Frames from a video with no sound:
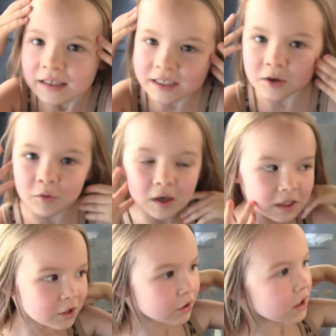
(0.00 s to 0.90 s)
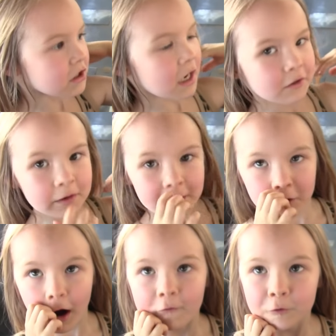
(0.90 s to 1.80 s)
Do you want to turn the
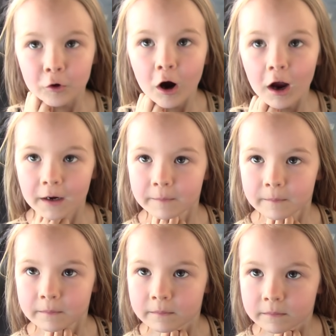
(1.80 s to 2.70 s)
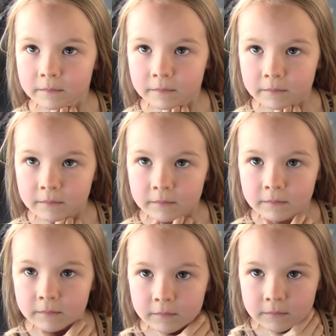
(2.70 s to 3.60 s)
generator off or on? You can leave it
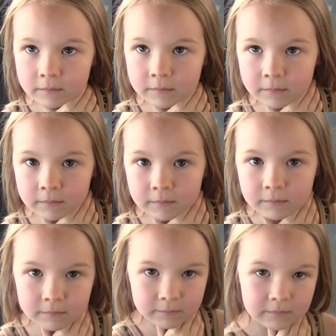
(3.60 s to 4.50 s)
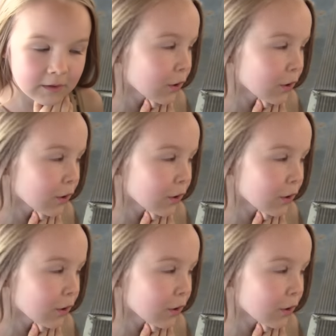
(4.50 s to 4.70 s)
on. I'm charging the batteries right now. It